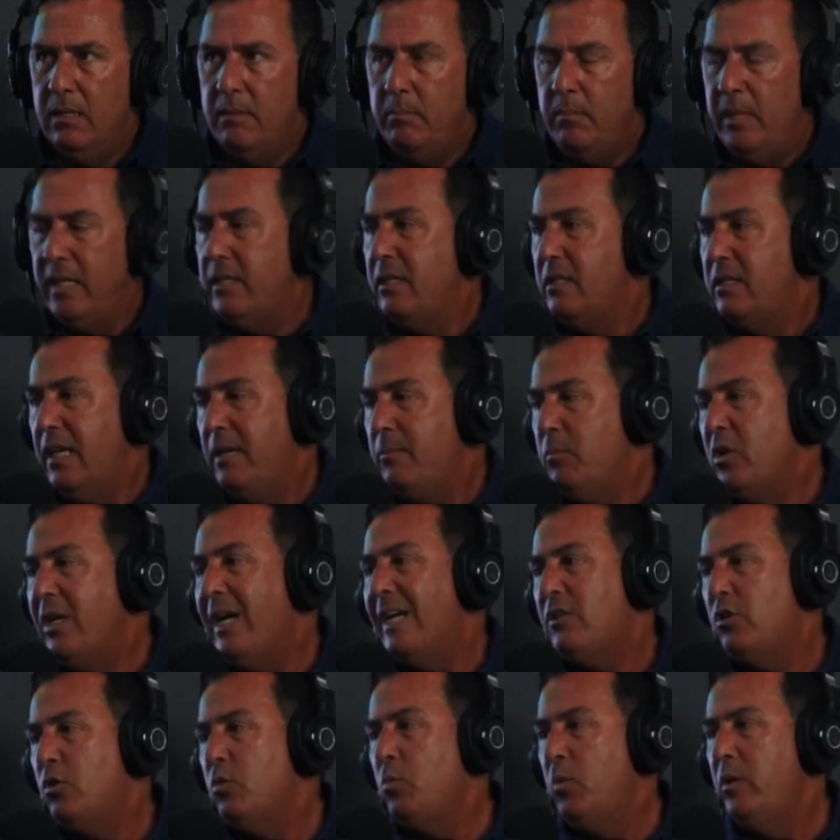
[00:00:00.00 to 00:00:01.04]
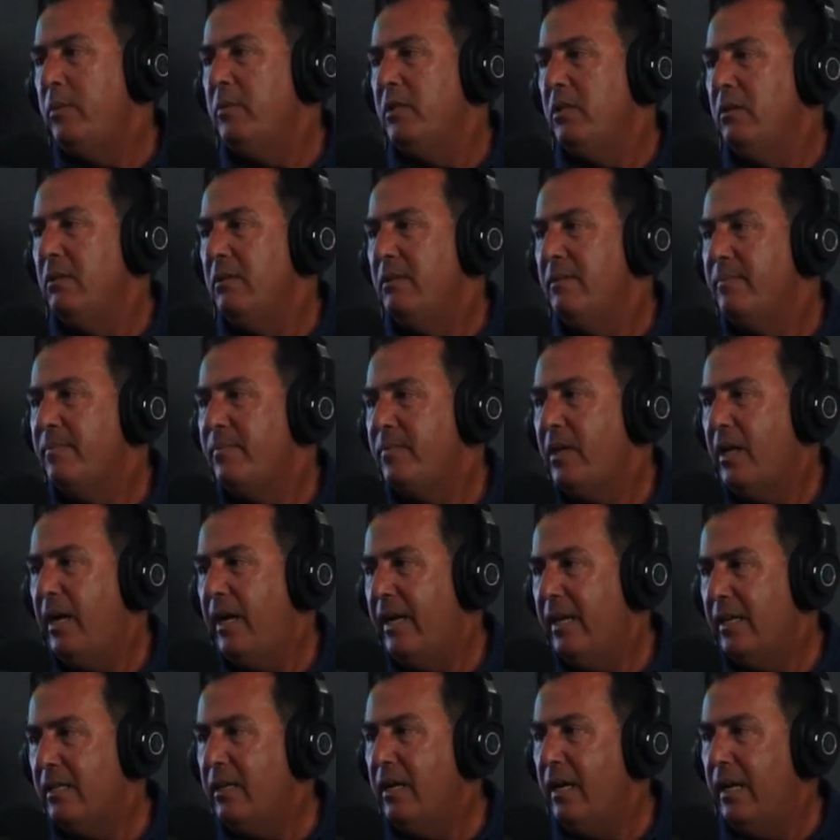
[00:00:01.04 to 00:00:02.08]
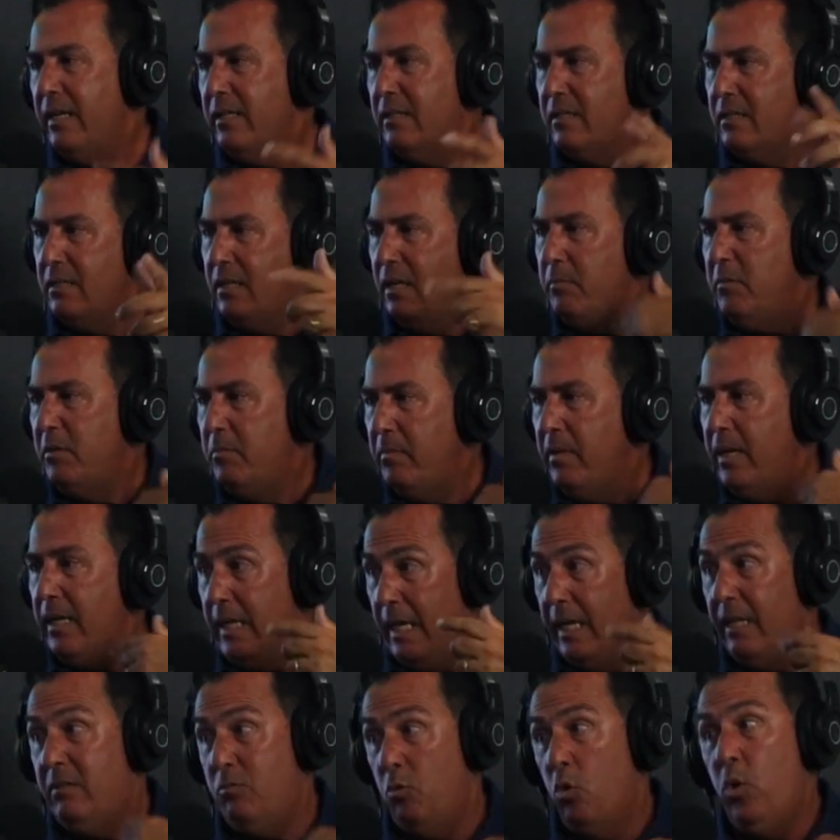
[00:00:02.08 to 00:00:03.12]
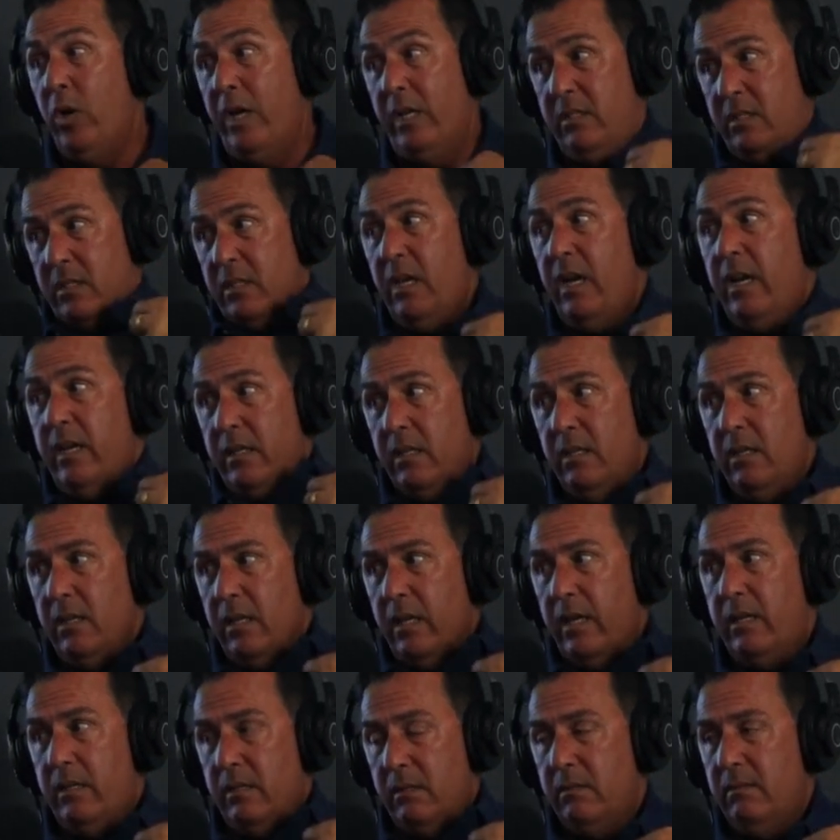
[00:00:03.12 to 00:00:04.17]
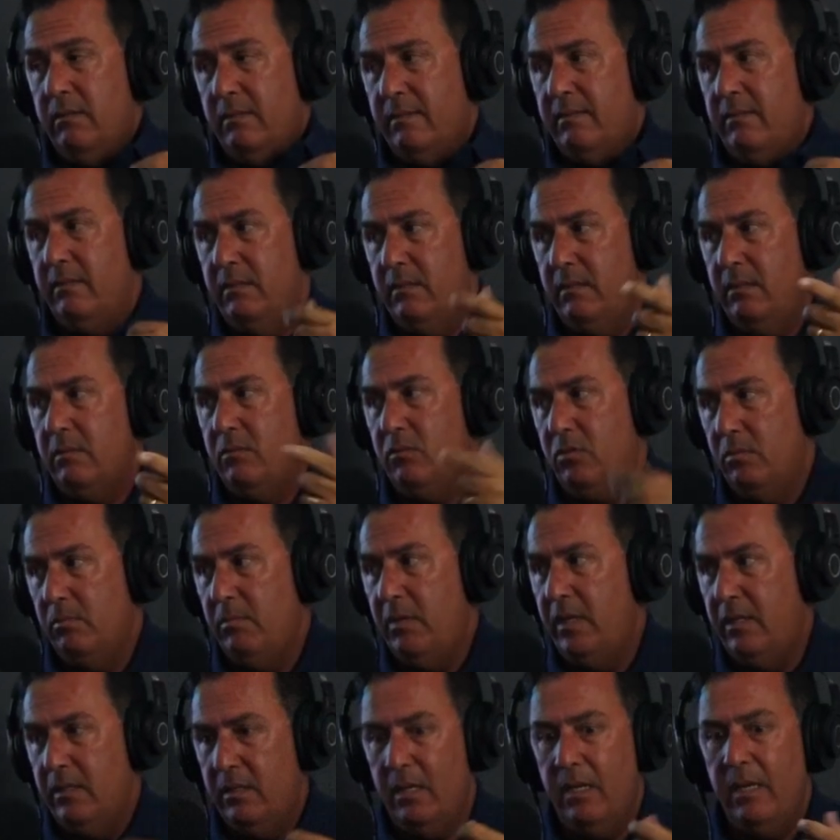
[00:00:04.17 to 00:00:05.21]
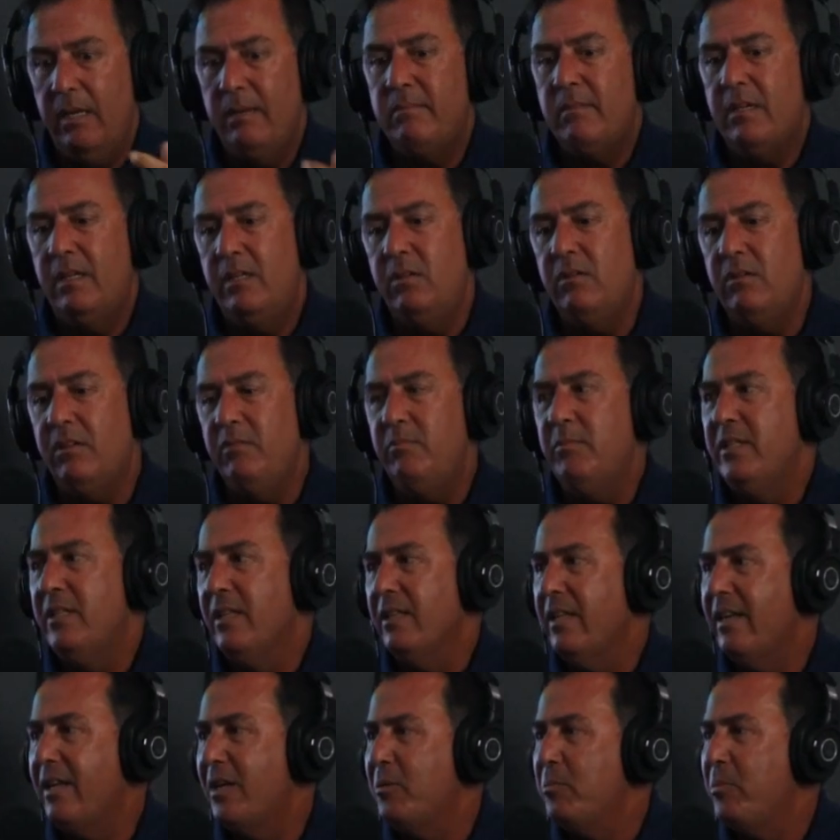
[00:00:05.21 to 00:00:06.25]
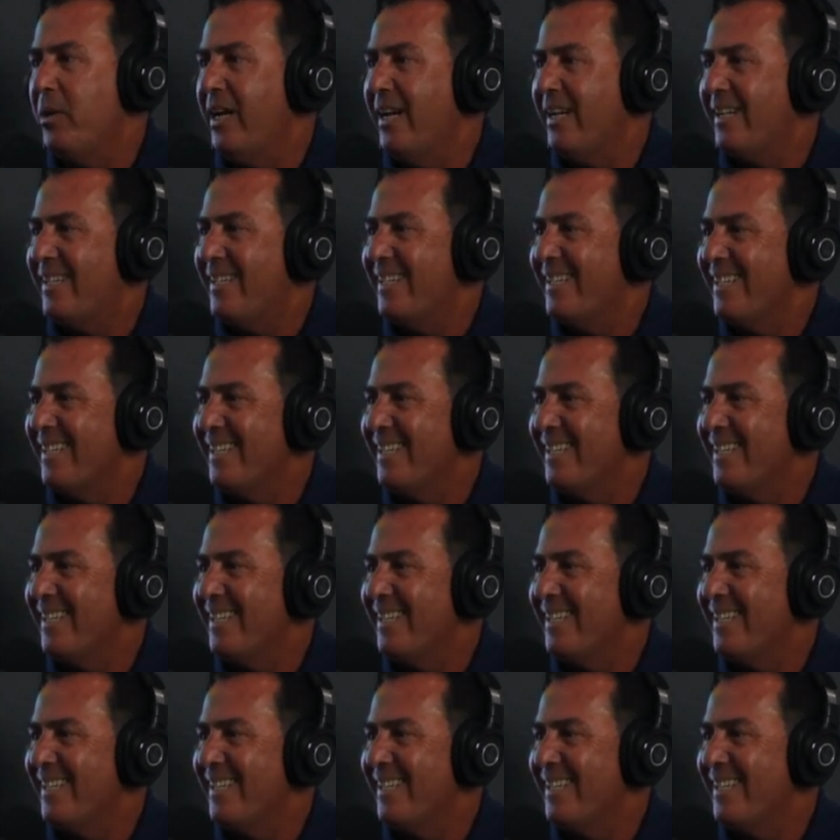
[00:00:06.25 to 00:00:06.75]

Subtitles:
By the time we got to Wimbledon, I had guys coming back who had signed the letter to me and said, "Hey, can you give me the letter back?"